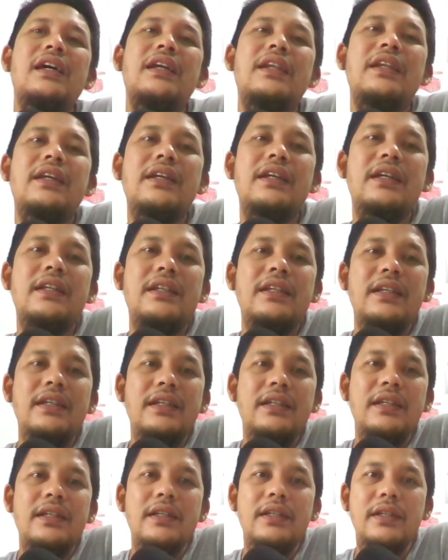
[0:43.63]

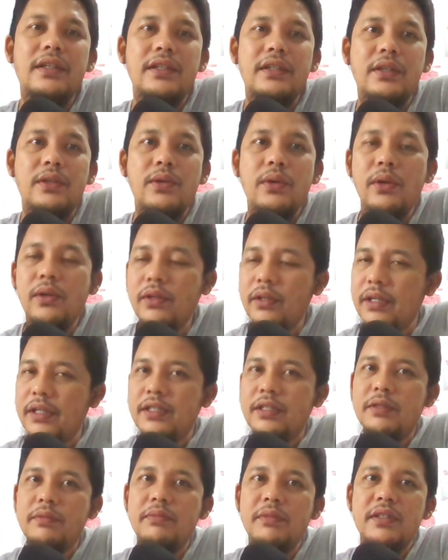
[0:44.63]
the core
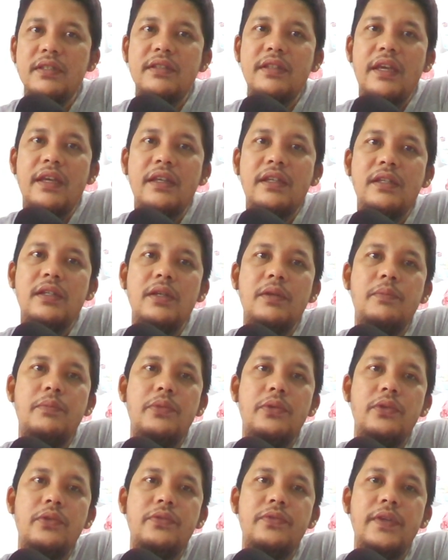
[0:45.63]
is mistake
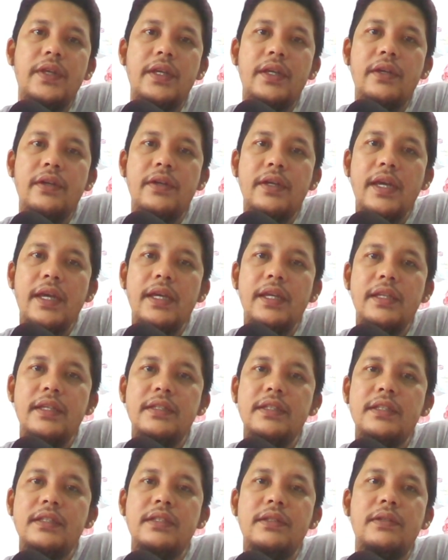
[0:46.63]
proving. Okay, this
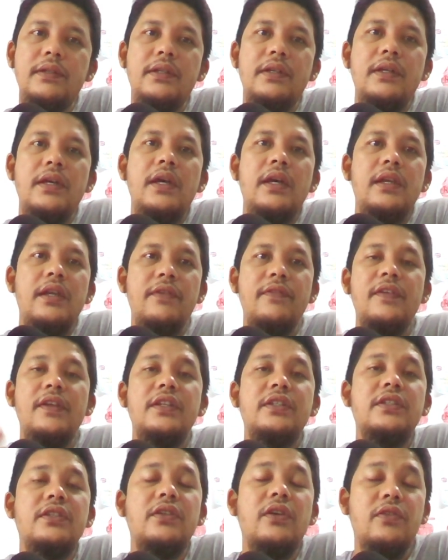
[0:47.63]
is the
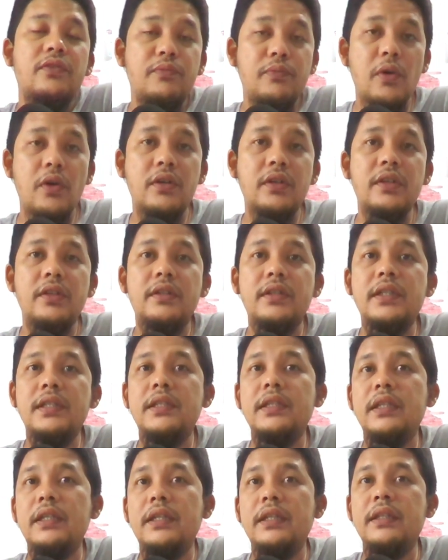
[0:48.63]
definition of Poka Yoke
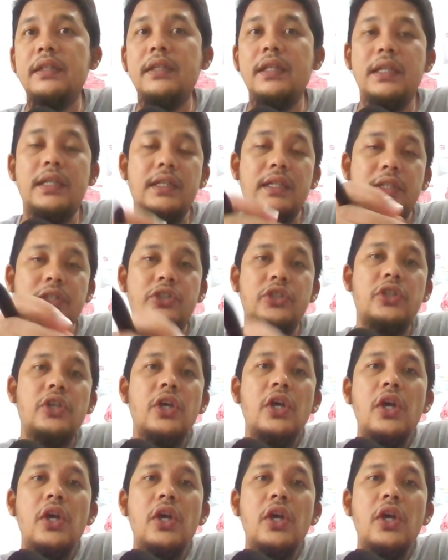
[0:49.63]
in English.